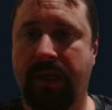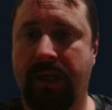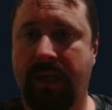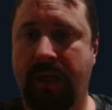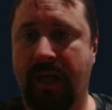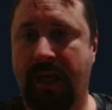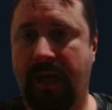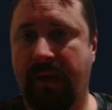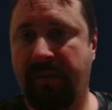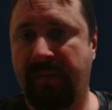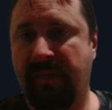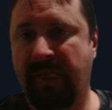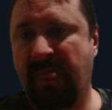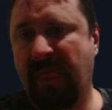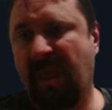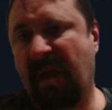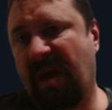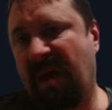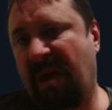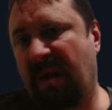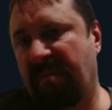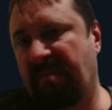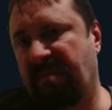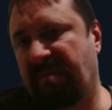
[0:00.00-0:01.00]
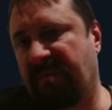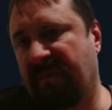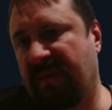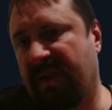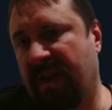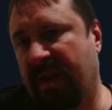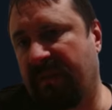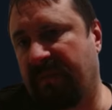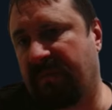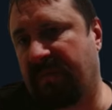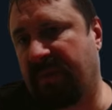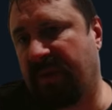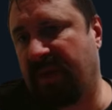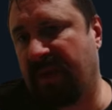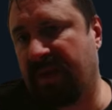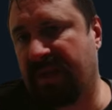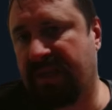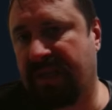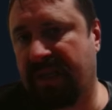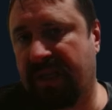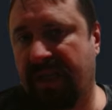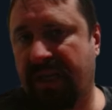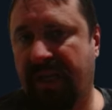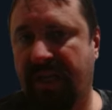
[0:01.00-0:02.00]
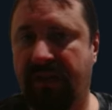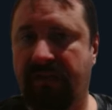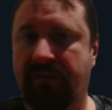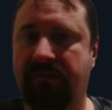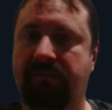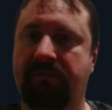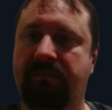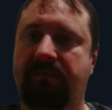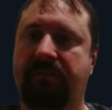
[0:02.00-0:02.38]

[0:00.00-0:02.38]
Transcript: I personally,